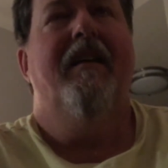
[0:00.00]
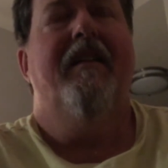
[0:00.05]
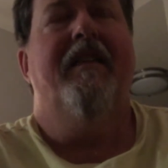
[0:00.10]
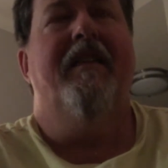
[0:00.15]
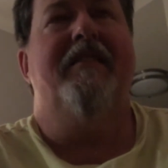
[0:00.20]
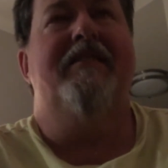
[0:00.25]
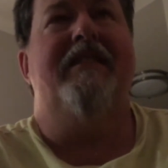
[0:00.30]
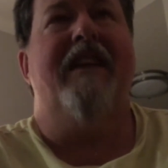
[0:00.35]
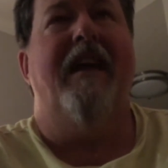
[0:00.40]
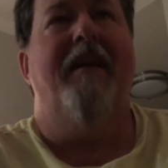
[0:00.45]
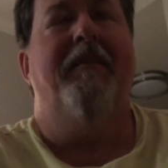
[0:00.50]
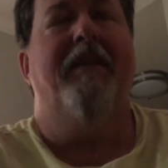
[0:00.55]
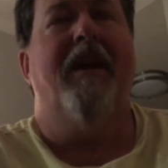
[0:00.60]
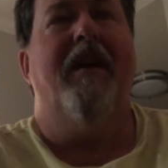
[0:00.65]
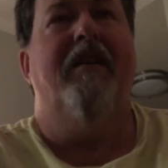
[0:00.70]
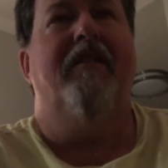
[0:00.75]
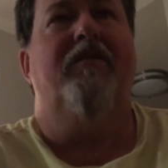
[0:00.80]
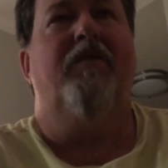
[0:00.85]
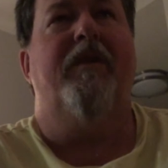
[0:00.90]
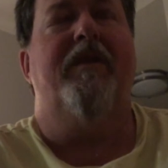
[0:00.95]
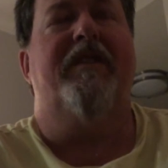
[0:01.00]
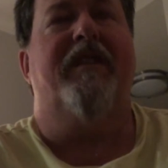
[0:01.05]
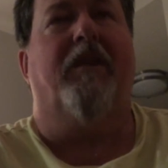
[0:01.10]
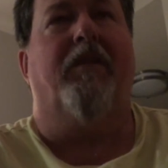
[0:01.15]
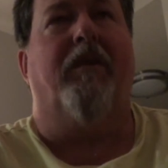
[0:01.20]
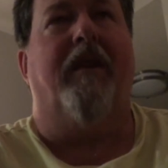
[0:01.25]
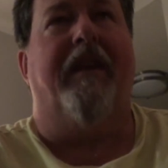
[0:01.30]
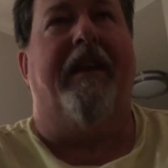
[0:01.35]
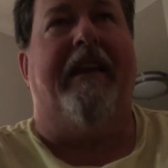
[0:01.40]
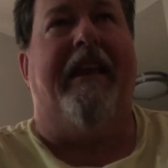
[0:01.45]
The same goes with the
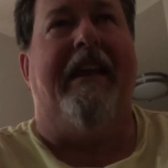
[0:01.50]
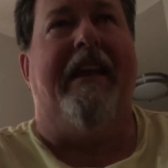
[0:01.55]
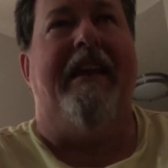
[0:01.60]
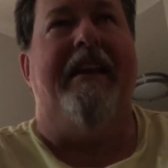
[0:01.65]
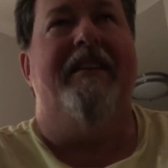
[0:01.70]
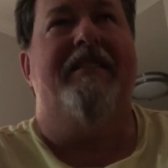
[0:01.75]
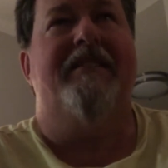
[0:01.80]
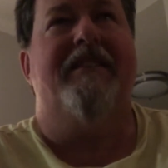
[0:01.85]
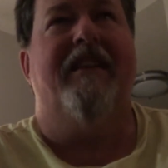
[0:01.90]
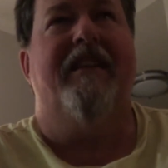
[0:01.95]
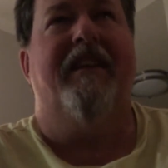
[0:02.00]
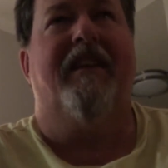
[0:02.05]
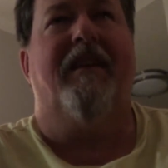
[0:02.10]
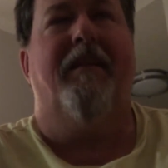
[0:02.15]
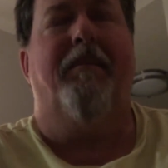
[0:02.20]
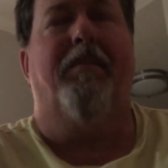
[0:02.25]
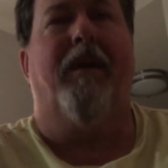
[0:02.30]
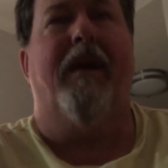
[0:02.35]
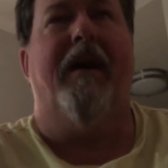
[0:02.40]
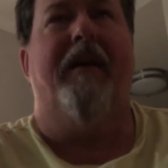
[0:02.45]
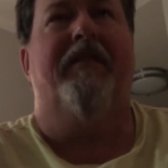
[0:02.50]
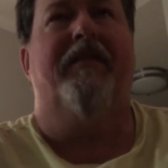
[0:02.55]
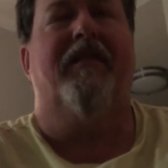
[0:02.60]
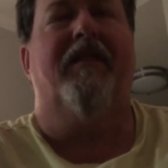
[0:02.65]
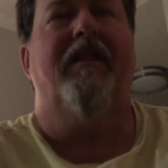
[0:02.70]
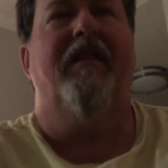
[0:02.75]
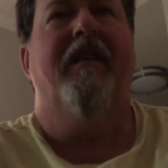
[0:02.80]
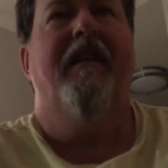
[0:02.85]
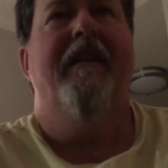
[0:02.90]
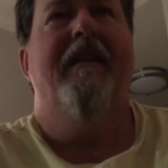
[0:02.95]
release of the
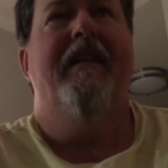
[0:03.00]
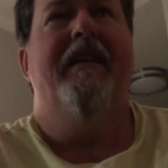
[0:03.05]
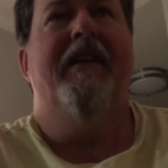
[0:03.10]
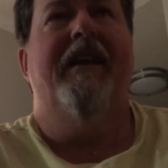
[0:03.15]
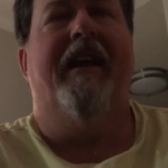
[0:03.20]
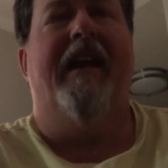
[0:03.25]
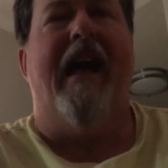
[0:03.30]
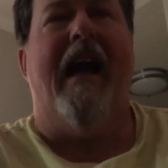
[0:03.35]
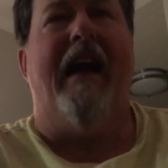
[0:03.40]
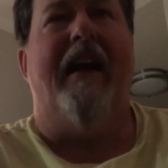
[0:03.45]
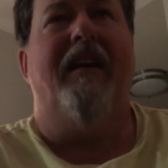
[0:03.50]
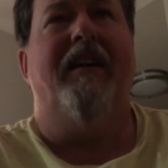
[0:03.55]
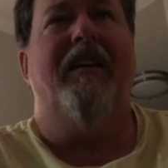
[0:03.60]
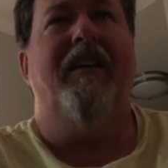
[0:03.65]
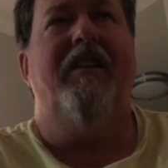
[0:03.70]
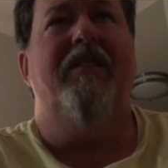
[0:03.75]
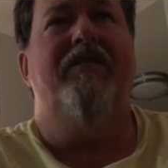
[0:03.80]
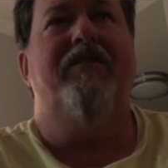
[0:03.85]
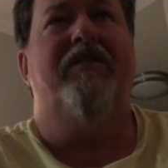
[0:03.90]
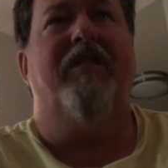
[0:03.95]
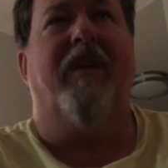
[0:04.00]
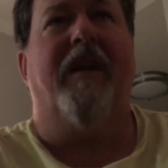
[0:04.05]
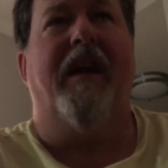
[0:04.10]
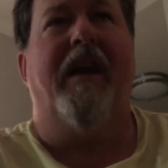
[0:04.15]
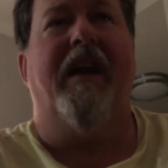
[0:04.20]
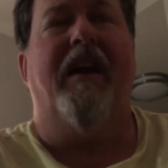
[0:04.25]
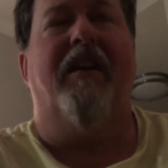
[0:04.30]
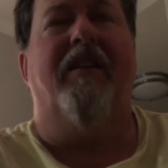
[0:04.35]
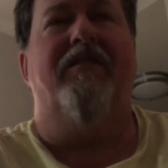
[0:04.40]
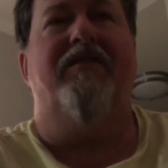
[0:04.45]
compressor. You got to use your
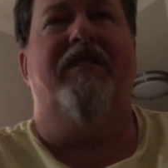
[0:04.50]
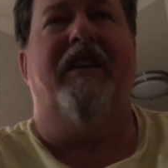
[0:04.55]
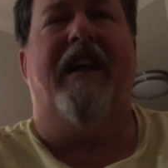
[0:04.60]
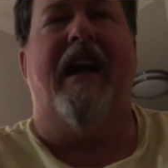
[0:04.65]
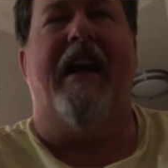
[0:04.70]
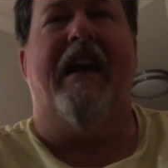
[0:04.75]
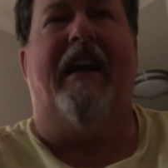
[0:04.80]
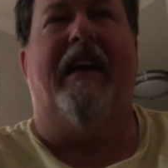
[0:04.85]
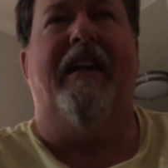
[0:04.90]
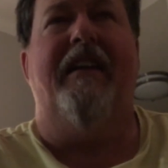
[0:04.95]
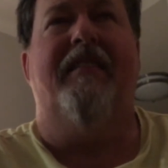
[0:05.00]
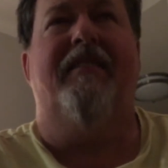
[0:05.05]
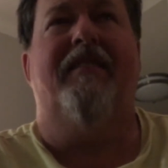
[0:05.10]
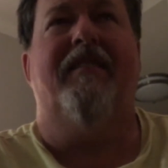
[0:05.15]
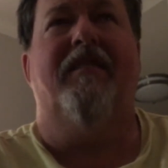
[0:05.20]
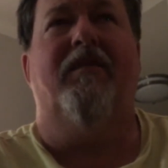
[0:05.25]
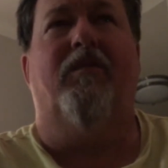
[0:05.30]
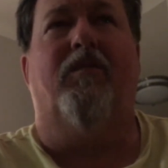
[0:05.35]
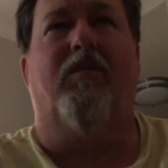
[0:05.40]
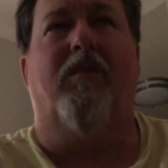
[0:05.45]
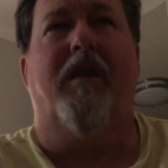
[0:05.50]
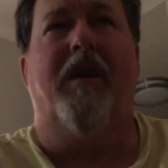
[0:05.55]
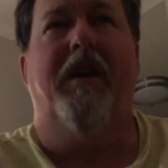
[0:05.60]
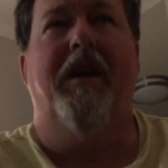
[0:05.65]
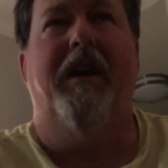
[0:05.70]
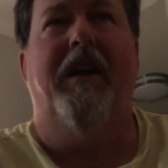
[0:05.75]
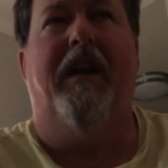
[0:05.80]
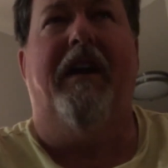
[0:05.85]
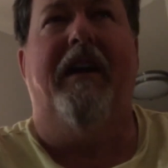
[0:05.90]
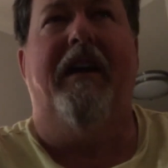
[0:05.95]
ears. You got to listen
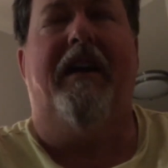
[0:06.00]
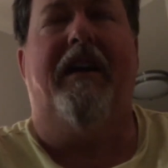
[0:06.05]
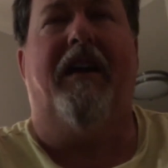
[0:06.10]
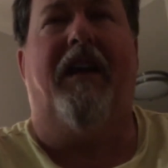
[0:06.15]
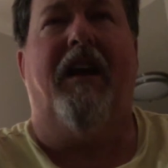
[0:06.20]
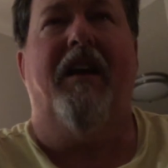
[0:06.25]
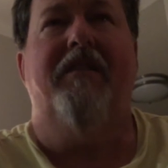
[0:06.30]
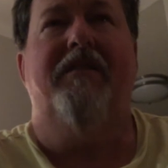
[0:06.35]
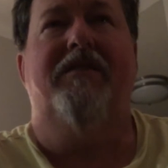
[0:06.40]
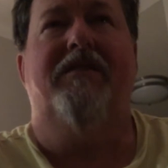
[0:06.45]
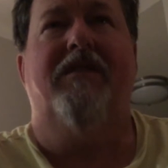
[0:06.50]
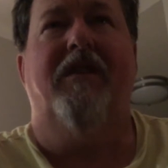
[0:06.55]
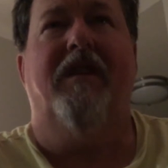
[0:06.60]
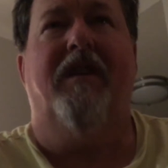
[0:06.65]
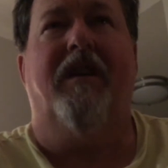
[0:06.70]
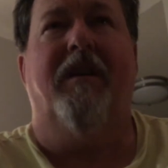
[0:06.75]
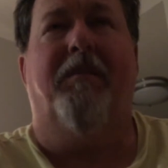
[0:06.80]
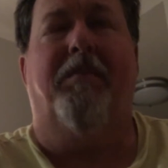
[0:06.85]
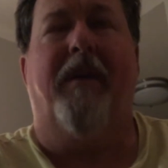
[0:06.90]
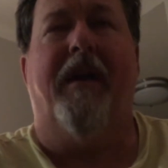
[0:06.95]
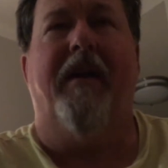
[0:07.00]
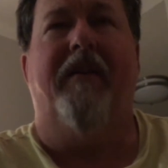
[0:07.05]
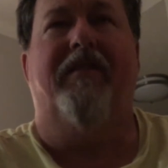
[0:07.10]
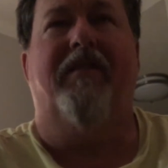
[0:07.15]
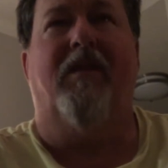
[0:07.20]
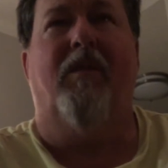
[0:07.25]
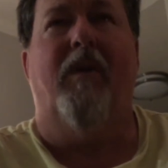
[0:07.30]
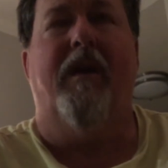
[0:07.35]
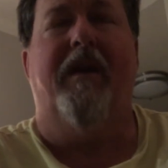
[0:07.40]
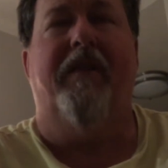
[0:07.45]
really close to a
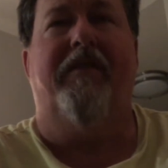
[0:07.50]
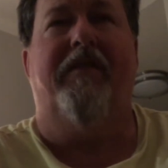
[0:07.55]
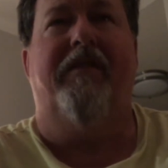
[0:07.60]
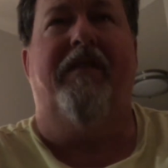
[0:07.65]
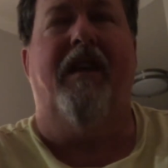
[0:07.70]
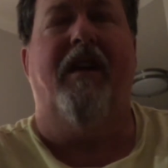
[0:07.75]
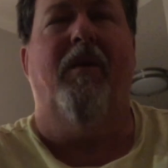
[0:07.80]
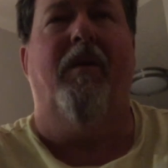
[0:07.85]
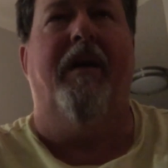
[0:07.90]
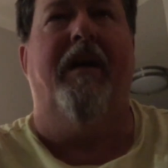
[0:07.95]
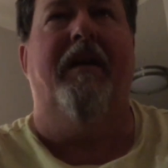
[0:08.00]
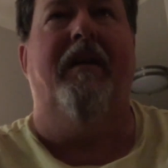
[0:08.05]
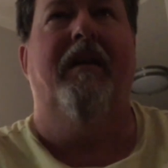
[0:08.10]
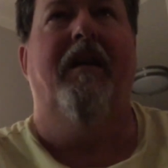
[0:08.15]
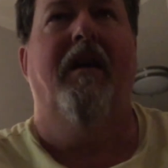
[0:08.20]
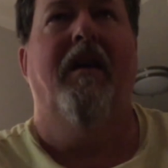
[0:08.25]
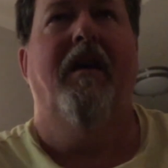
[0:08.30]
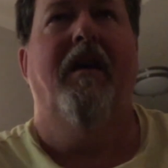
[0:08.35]
compressor, what it's doing,